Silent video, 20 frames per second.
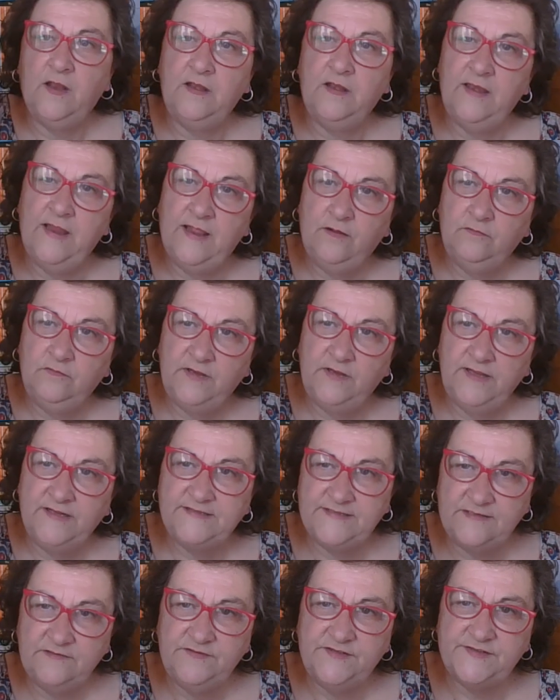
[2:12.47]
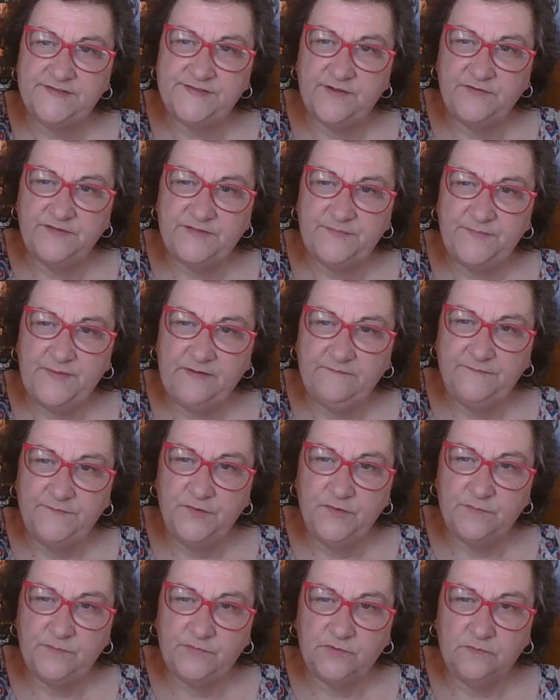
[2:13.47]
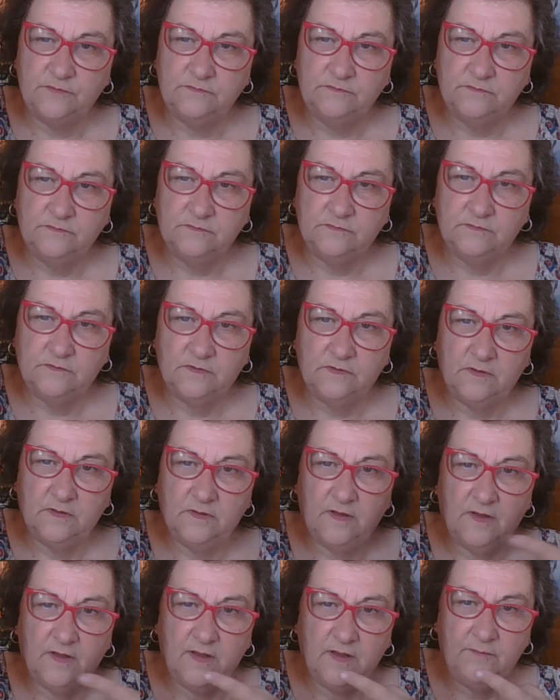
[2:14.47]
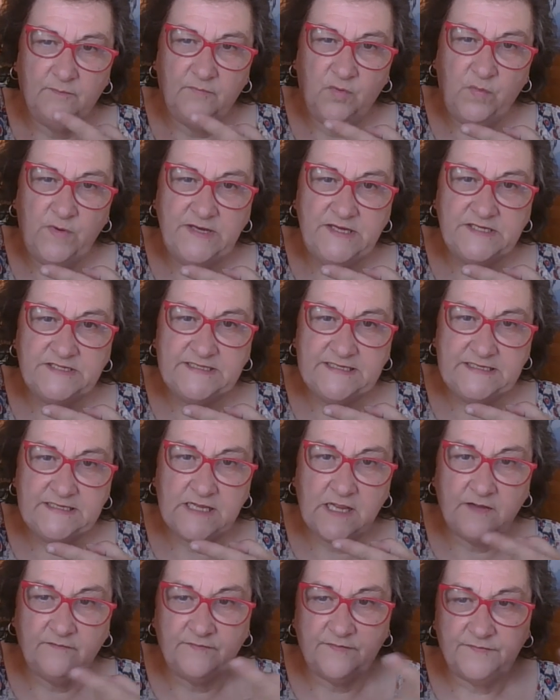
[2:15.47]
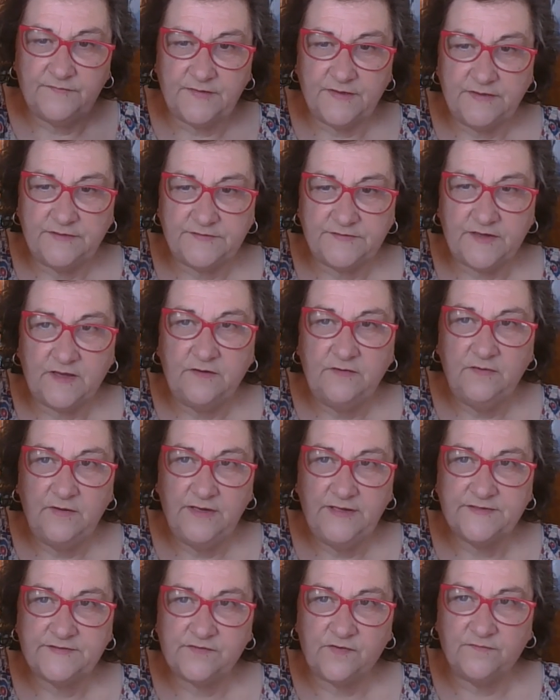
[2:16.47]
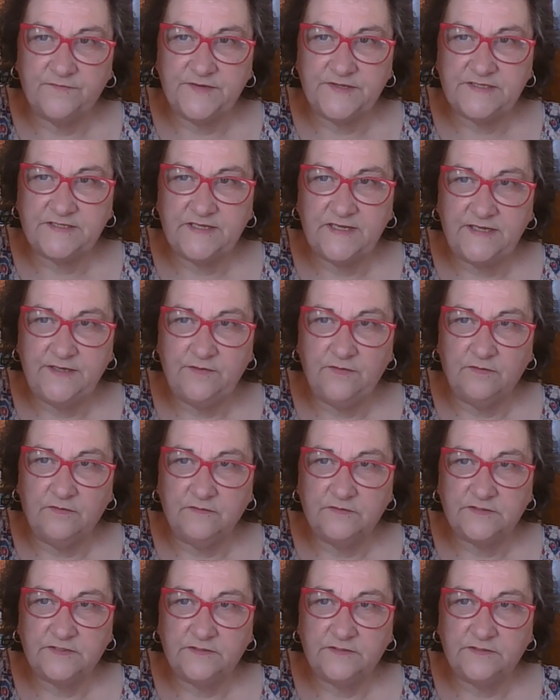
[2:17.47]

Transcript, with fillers: Now, it sounds as though it's about football, but when you see the cover photo, it's obviously not.